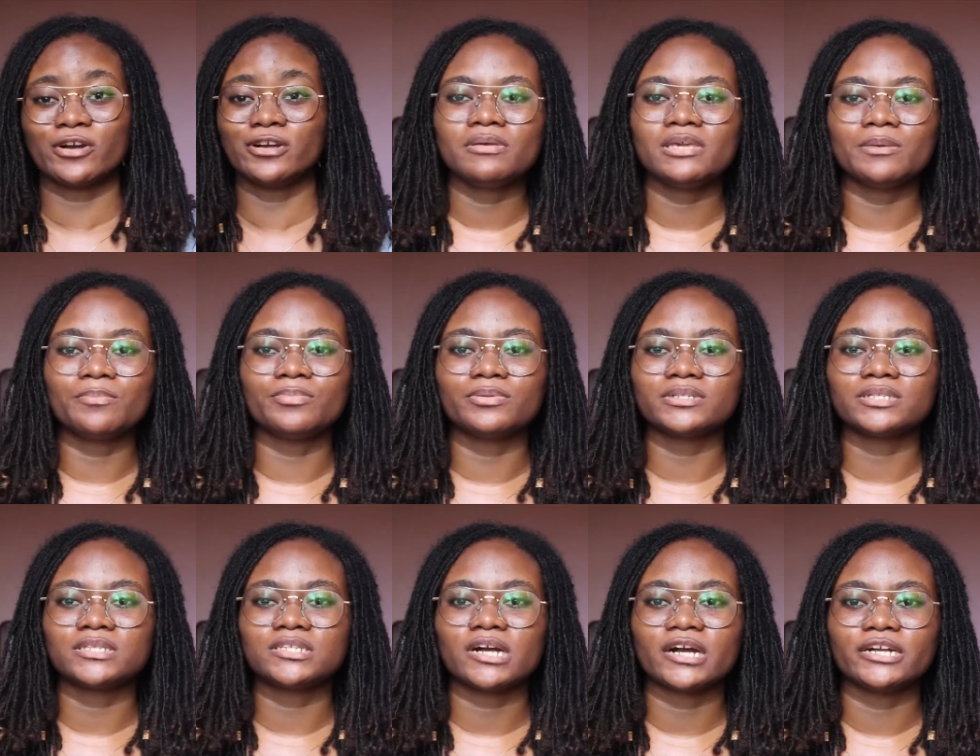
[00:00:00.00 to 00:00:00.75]
People
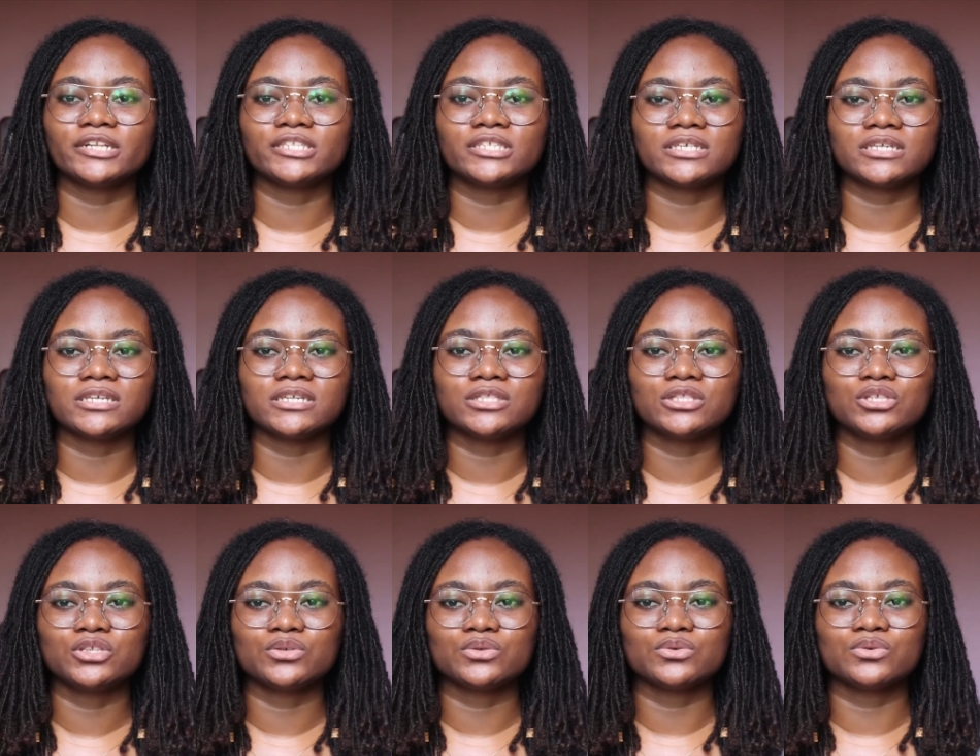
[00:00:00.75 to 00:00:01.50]
starting
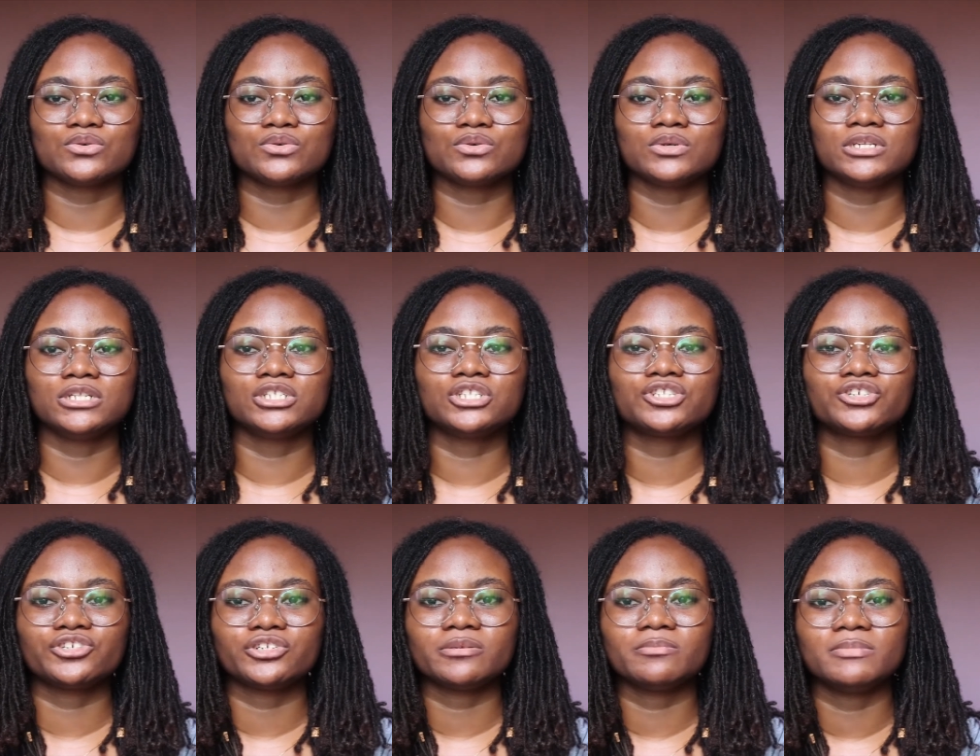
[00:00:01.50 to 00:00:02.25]
to
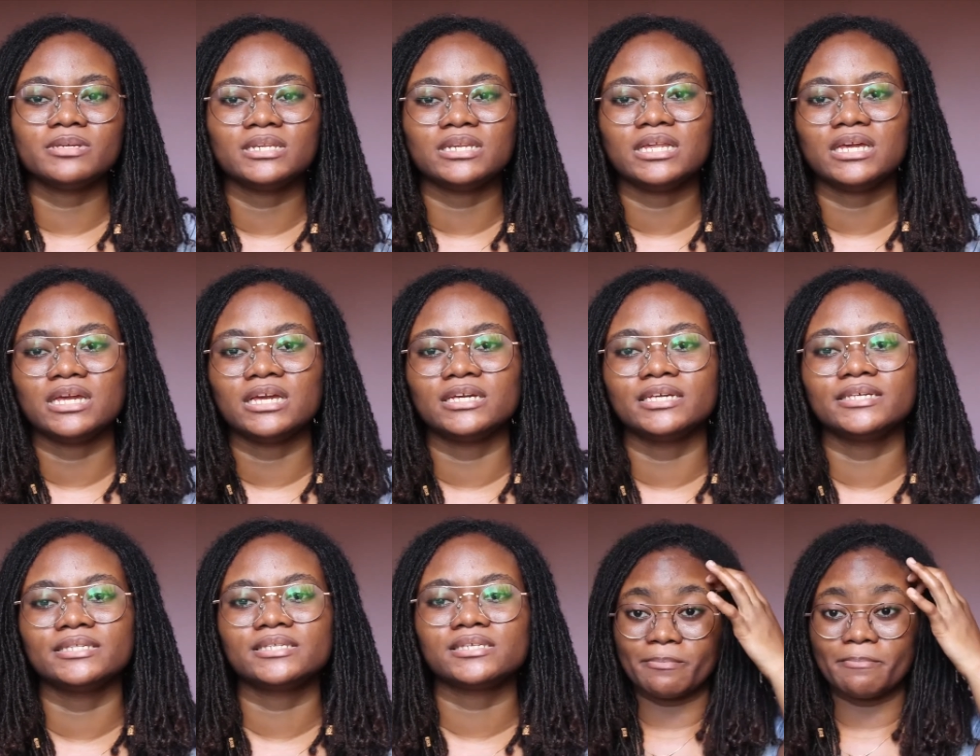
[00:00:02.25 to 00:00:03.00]

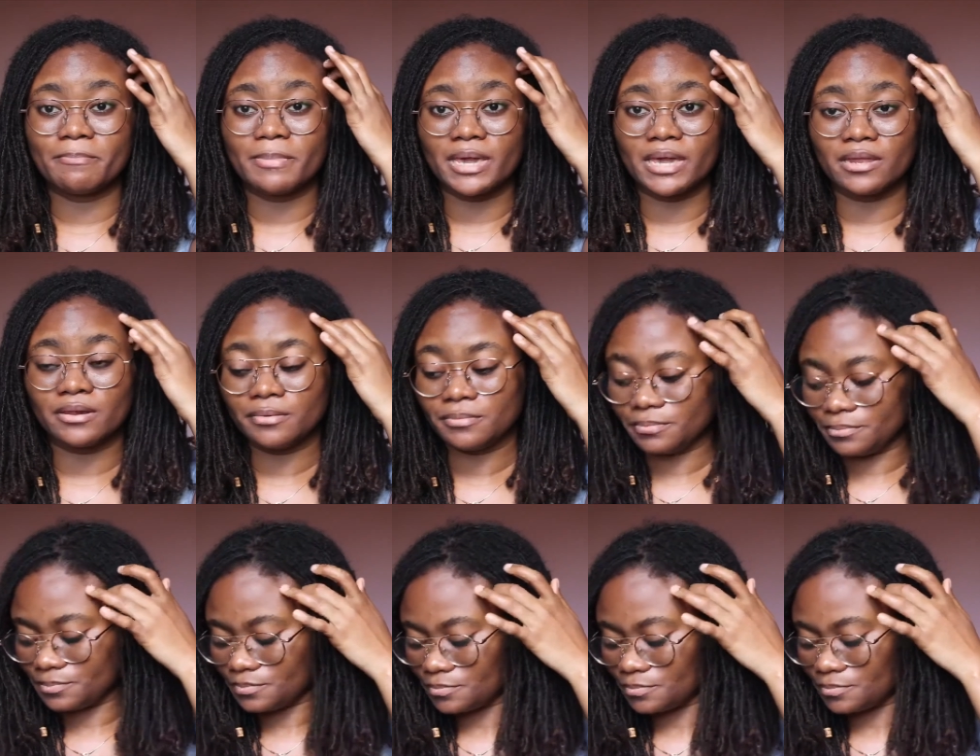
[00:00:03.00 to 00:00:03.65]
discriminate men